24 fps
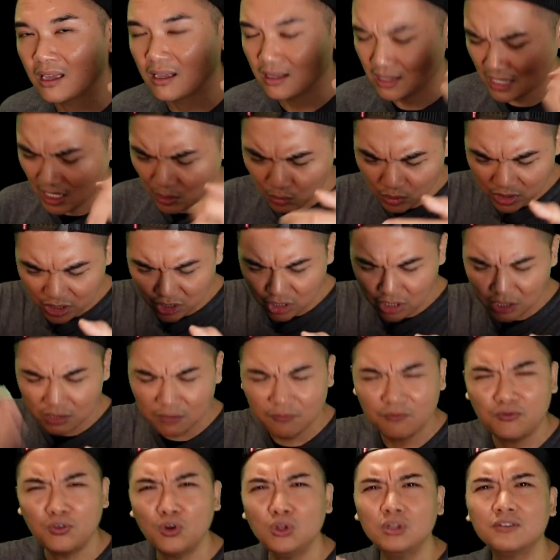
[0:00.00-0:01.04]
that was just
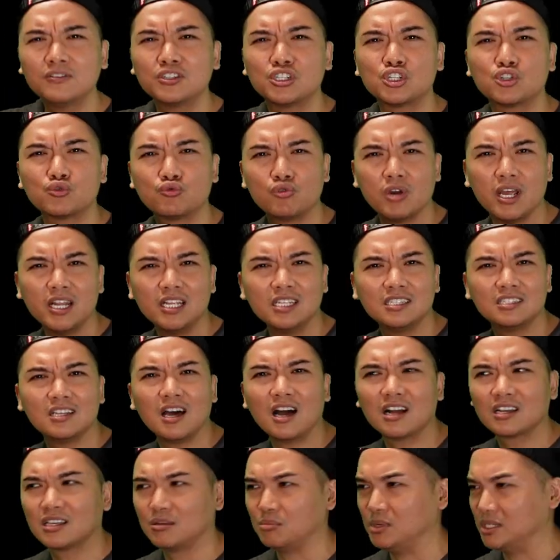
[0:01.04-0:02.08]
full of shredded
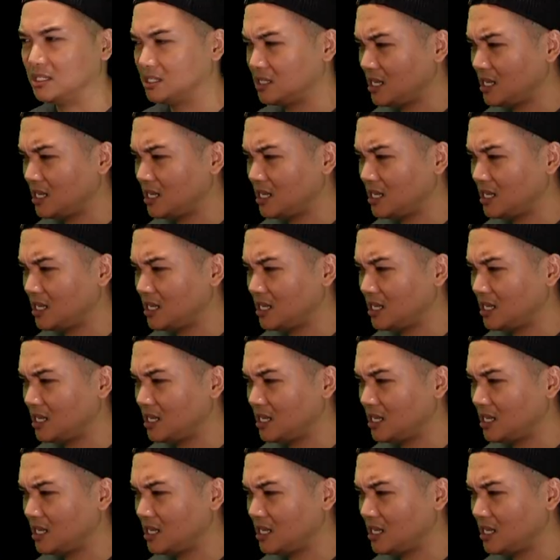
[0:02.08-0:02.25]
documents.